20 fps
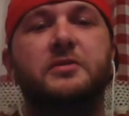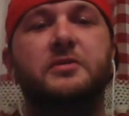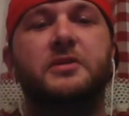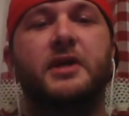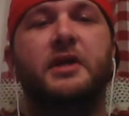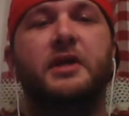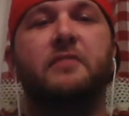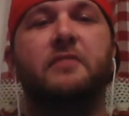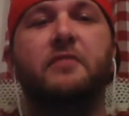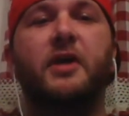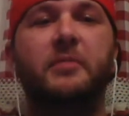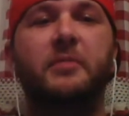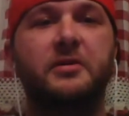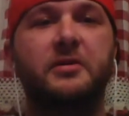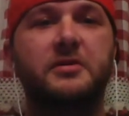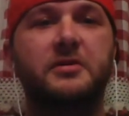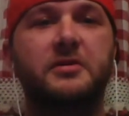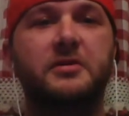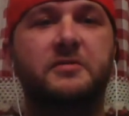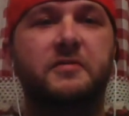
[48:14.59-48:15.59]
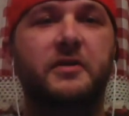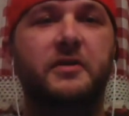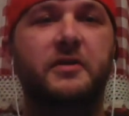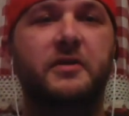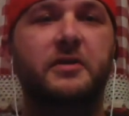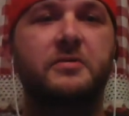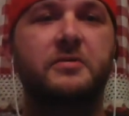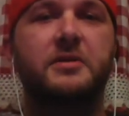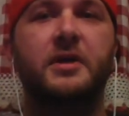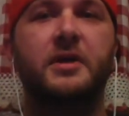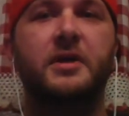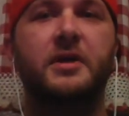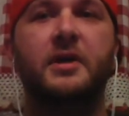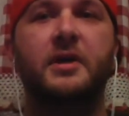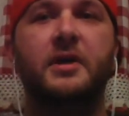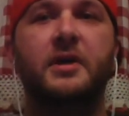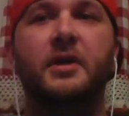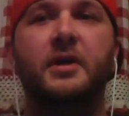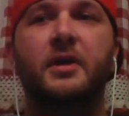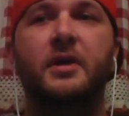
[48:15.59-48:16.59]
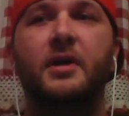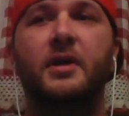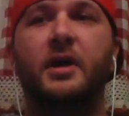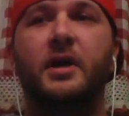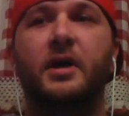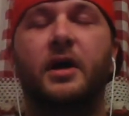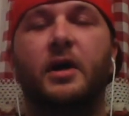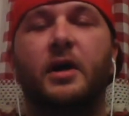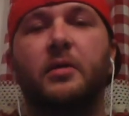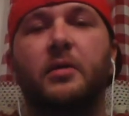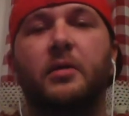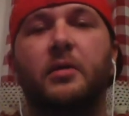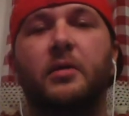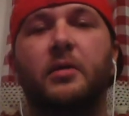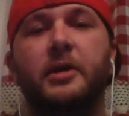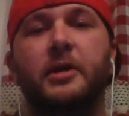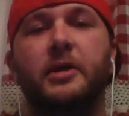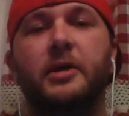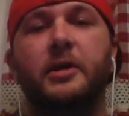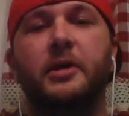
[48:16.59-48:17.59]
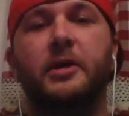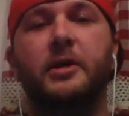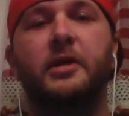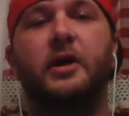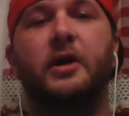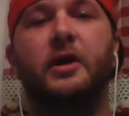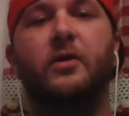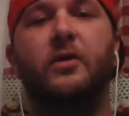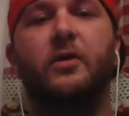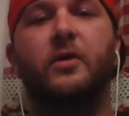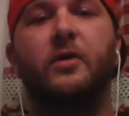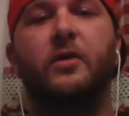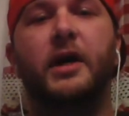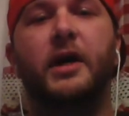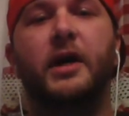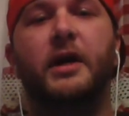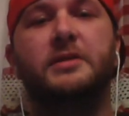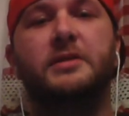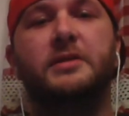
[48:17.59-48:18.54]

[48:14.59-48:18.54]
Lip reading: sometimes your videos will go viral just depending on what you do them on.